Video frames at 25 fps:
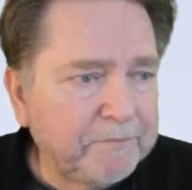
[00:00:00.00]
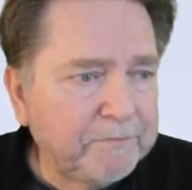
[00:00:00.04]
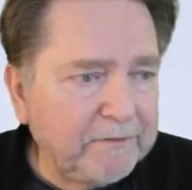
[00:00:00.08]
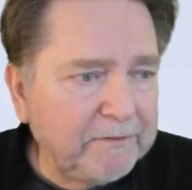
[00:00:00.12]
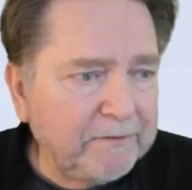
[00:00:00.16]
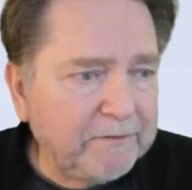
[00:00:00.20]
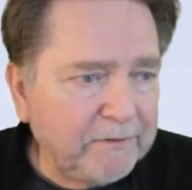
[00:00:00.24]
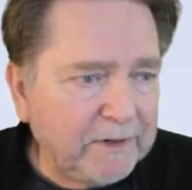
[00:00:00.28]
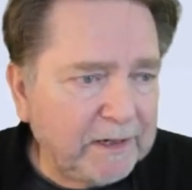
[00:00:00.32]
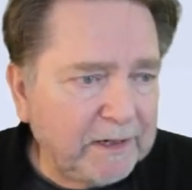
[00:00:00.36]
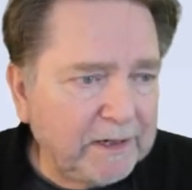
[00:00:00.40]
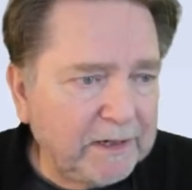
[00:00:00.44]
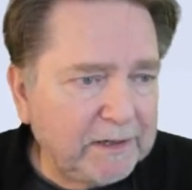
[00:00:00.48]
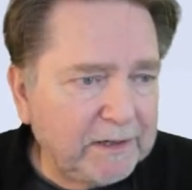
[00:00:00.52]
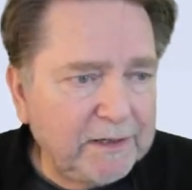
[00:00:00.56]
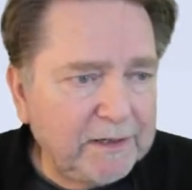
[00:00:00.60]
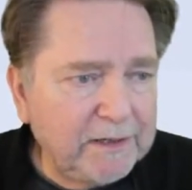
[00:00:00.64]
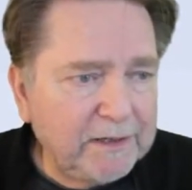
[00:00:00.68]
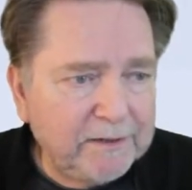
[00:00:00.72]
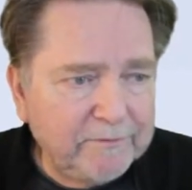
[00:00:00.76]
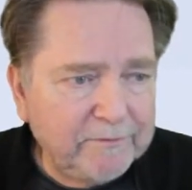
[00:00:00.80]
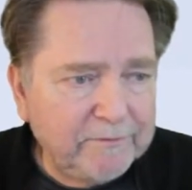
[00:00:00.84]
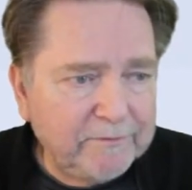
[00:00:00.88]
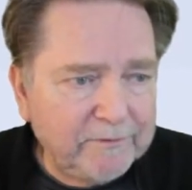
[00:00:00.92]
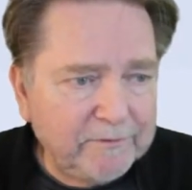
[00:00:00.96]
and finally
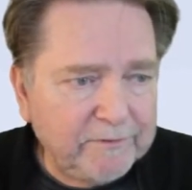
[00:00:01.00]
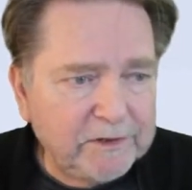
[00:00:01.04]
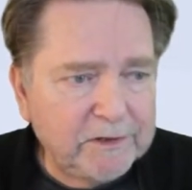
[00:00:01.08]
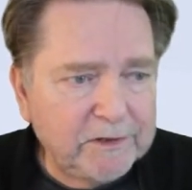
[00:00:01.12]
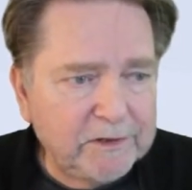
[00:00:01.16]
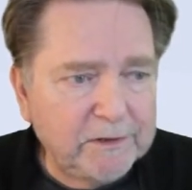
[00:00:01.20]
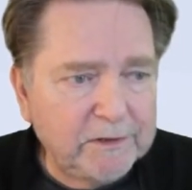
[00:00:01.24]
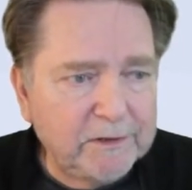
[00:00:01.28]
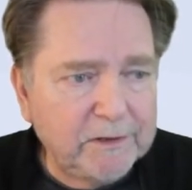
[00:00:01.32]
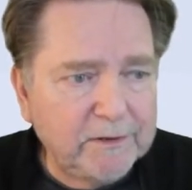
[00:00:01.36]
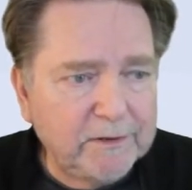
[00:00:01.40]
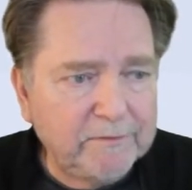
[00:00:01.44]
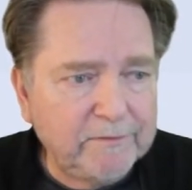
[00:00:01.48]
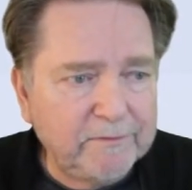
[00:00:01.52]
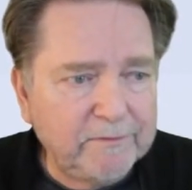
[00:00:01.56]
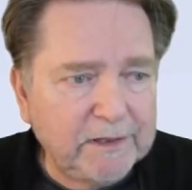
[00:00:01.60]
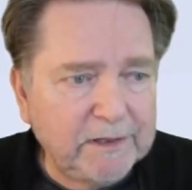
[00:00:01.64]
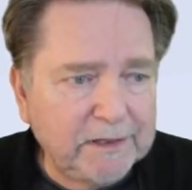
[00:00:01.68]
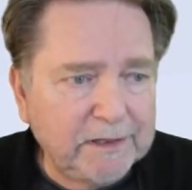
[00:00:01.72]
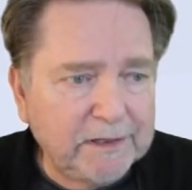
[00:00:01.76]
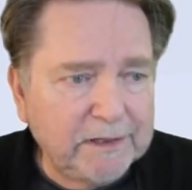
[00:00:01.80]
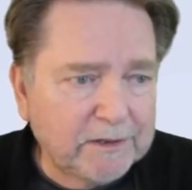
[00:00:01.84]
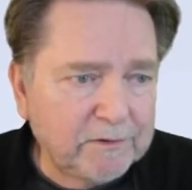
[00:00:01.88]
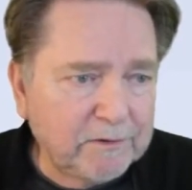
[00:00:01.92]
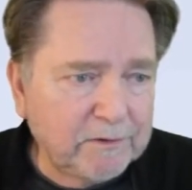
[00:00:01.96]
the invention of the
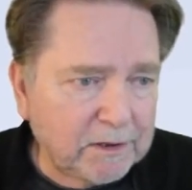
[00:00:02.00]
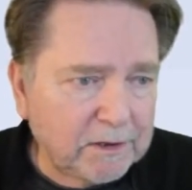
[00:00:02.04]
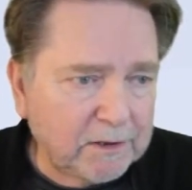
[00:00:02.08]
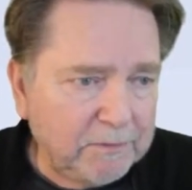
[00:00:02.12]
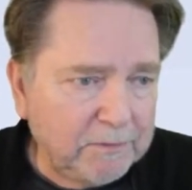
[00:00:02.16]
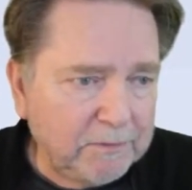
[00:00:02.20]
electronic